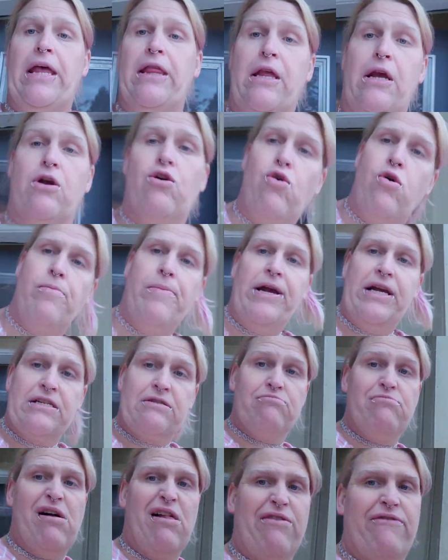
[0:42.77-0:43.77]
They're gourmet as a
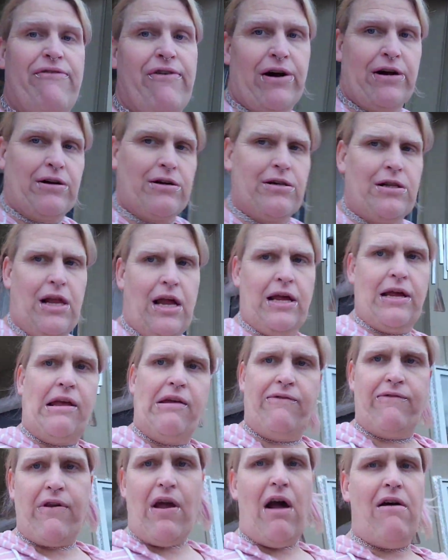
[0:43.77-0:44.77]
motherfucker. Like,
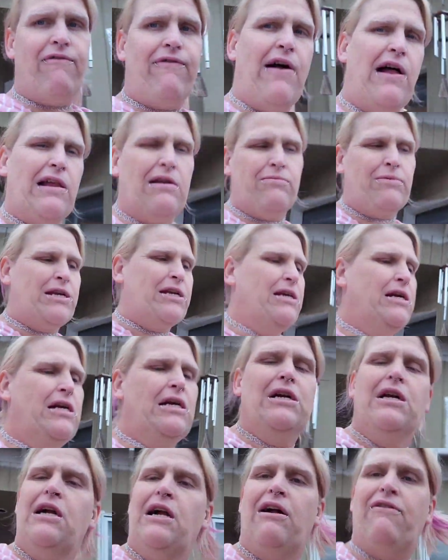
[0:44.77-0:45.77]
if y'all have
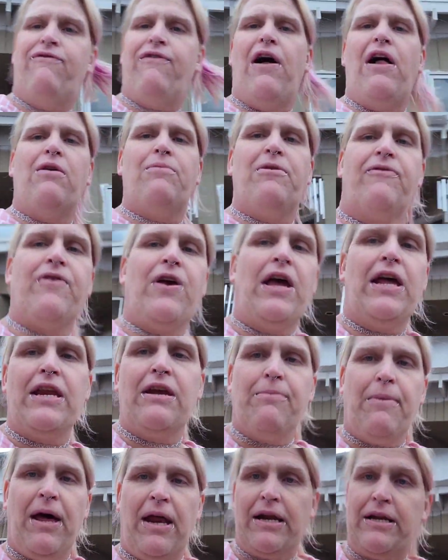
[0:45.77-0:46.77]
followed me for any
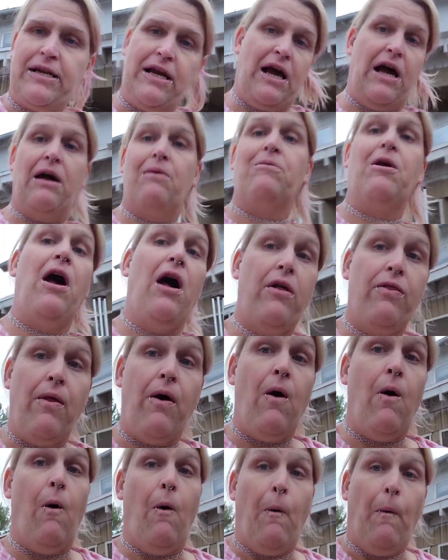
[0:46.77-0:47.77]
amount of time, y'all
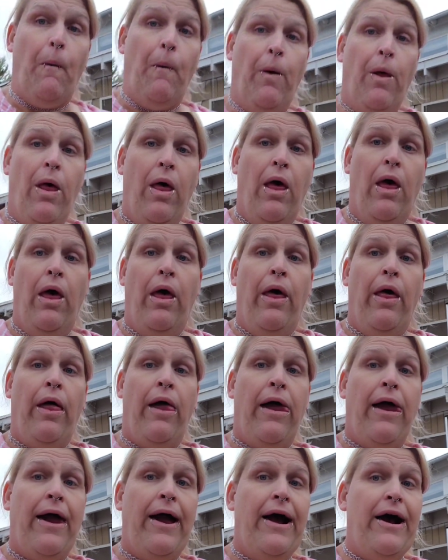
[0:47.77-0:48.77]
know
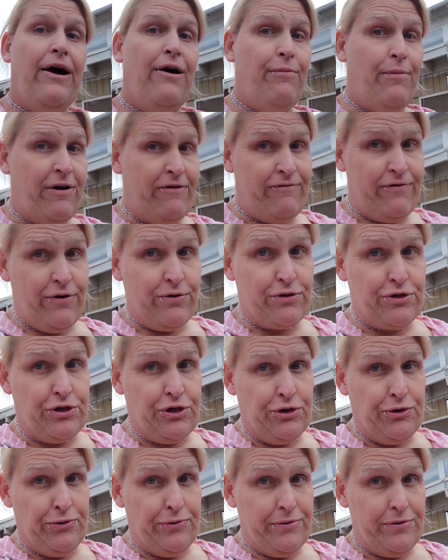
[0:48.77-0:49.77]
how my folks
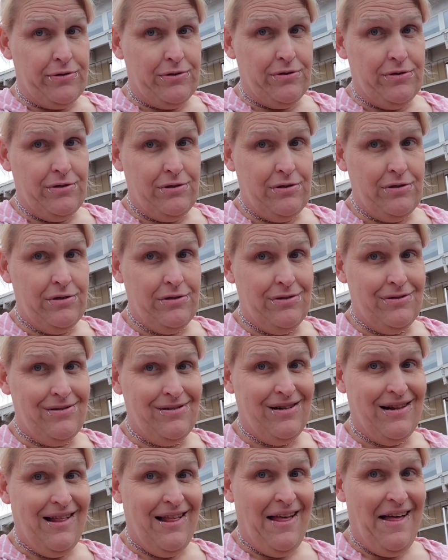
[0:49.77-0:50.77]
do.
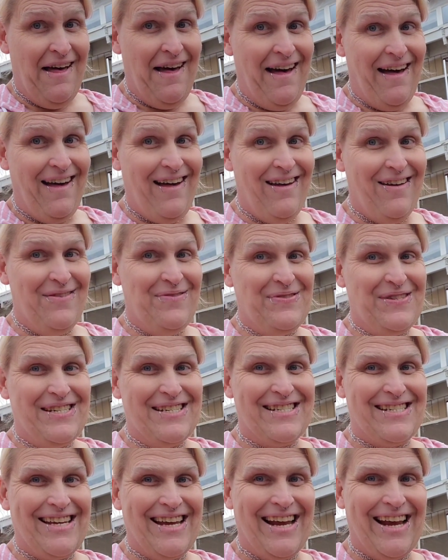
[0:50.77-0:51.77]
I'm
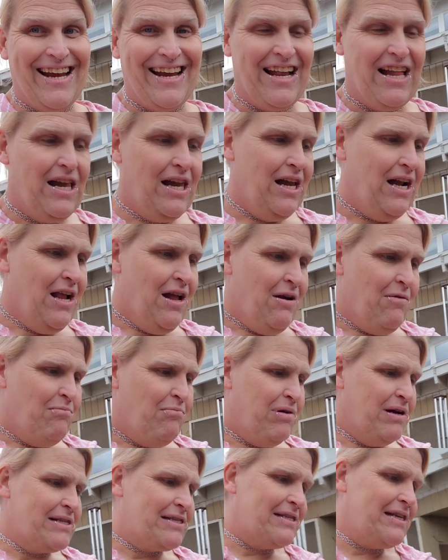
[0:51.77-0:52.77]
just saying.
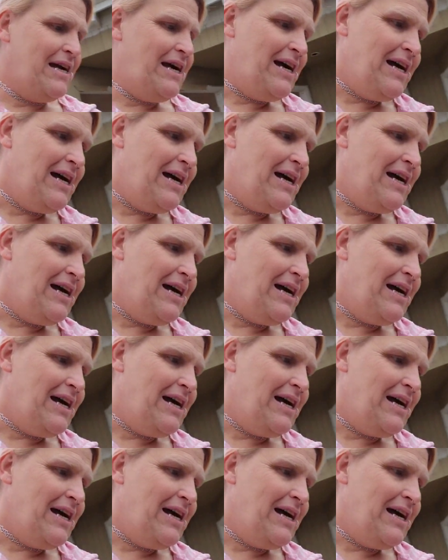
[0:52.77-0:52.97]
But